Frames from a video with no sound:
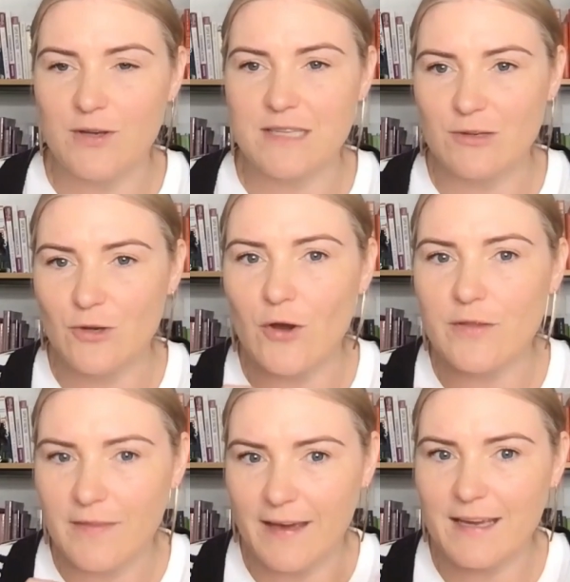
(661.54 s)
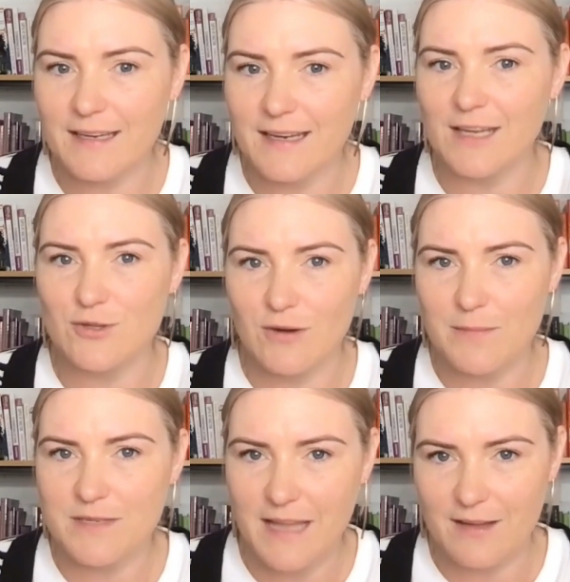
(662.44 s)
I know that can
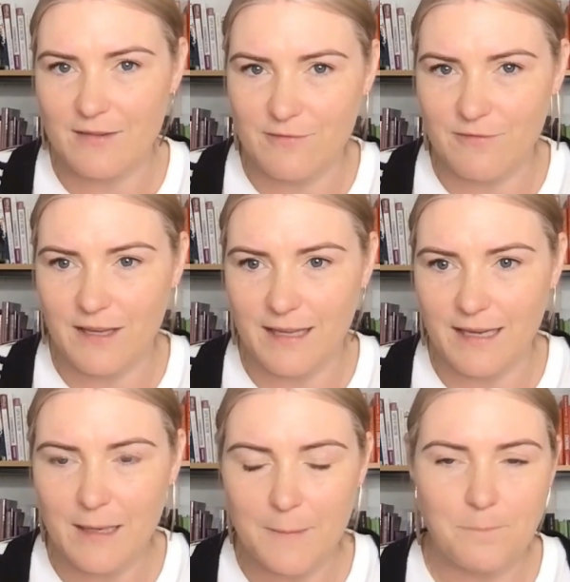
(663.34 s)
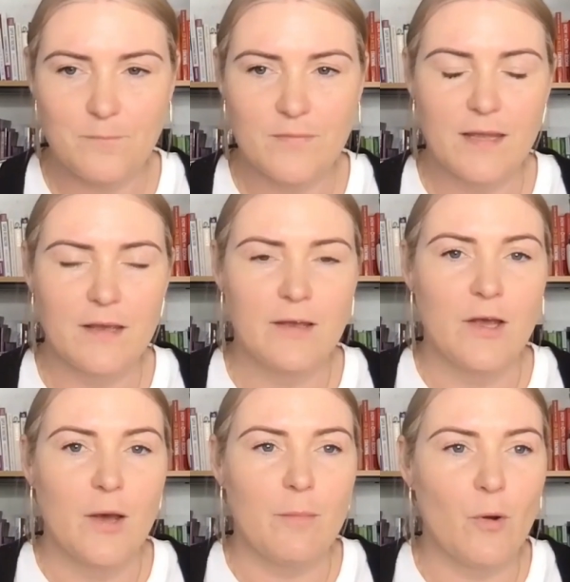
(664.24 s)
interrupt that feeling.
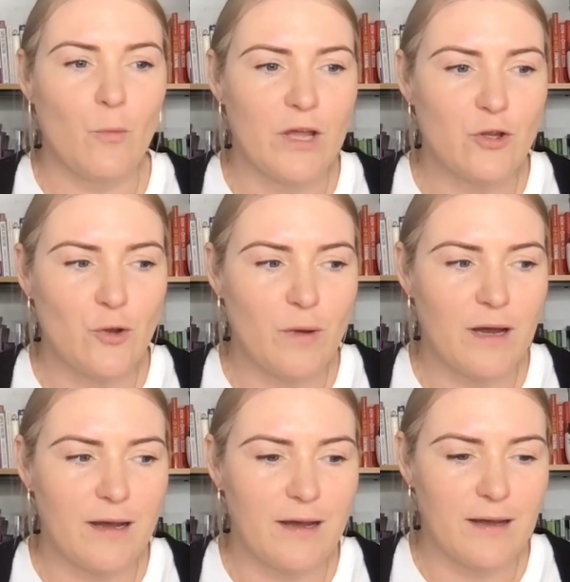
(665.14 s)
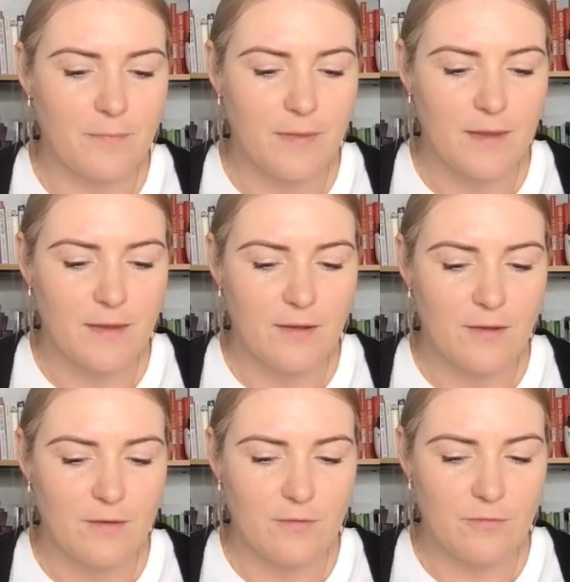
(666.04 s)
But when you are
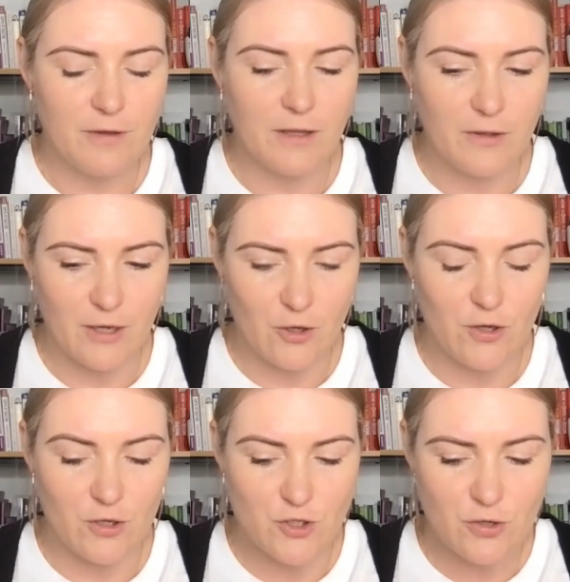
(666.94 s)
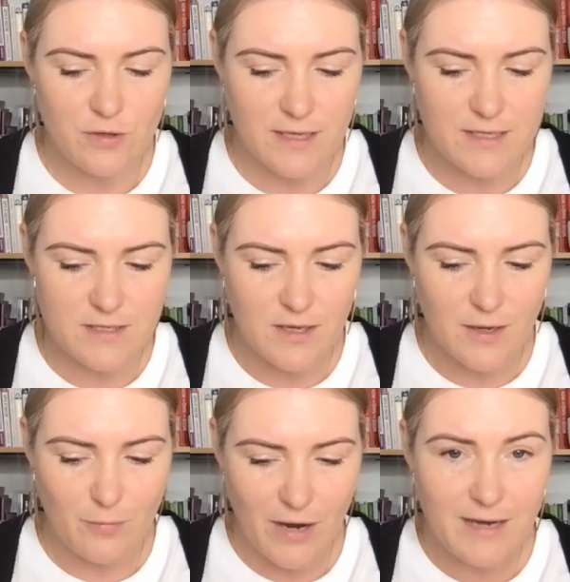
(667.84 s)
feeling like you can do this,
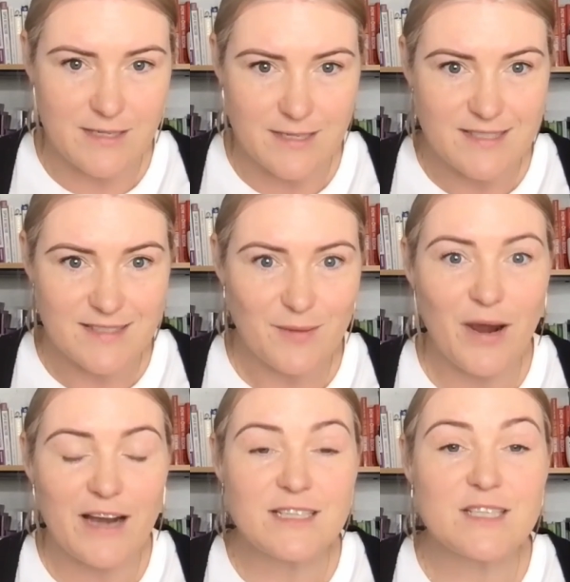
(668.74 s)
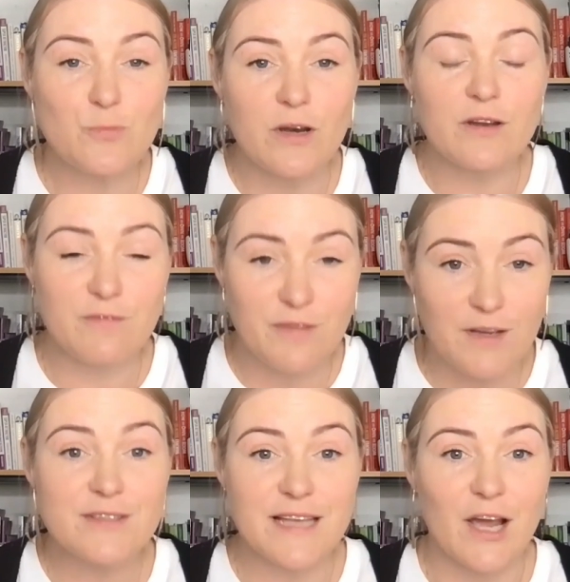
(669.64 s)
practice what it
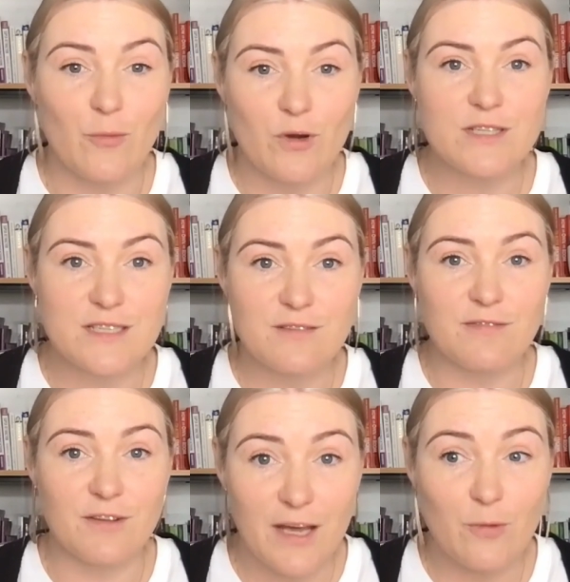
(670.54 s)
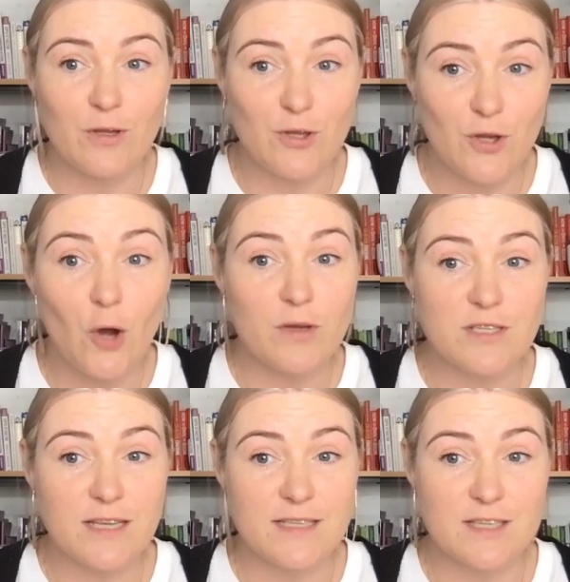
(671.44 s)
feels like. What does it feel like when you go into
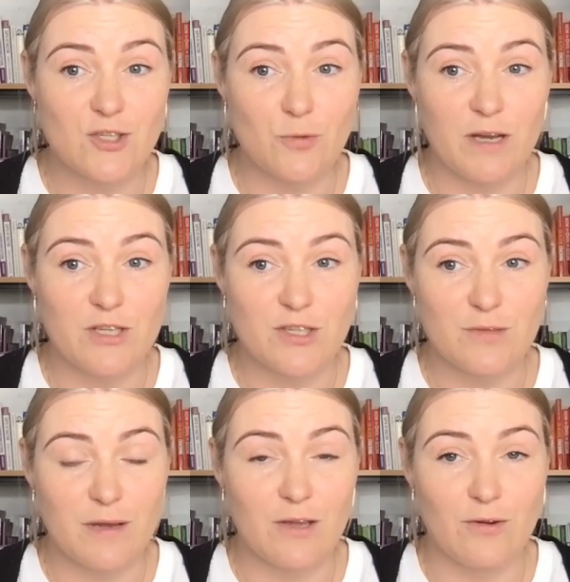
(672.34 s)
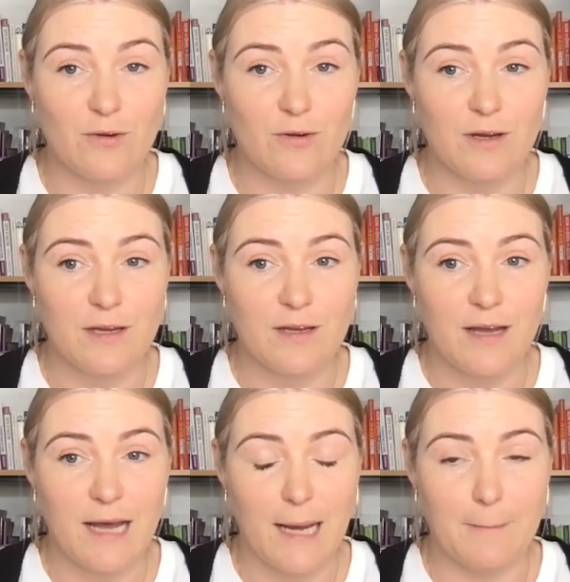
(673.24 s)
these situations where
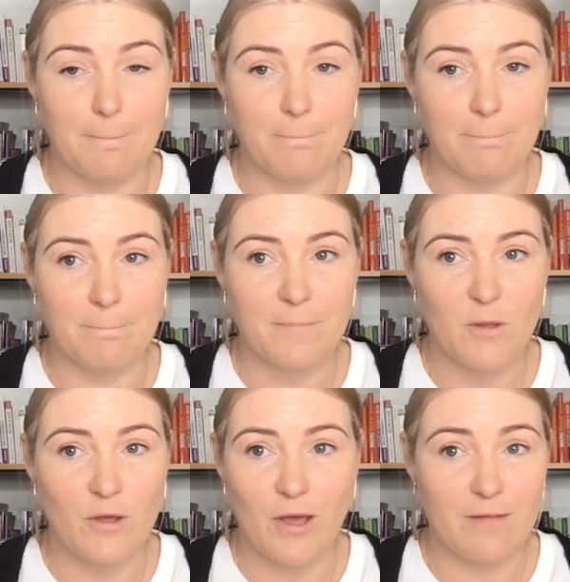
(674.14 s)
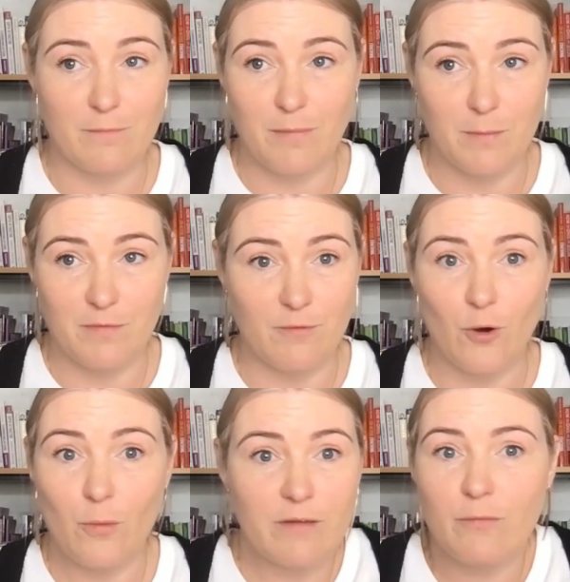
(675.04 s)
where you haven't been
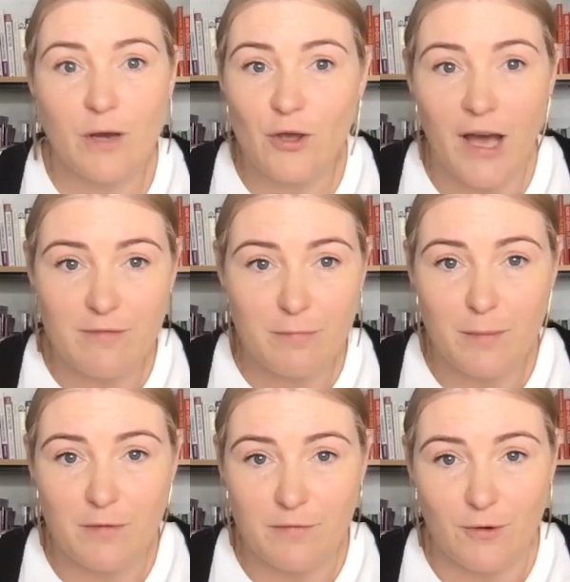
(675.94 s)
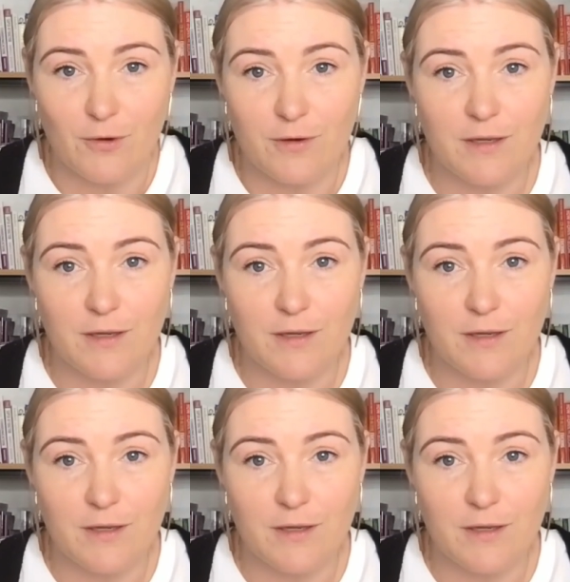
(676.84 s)
before, or even where you have been before?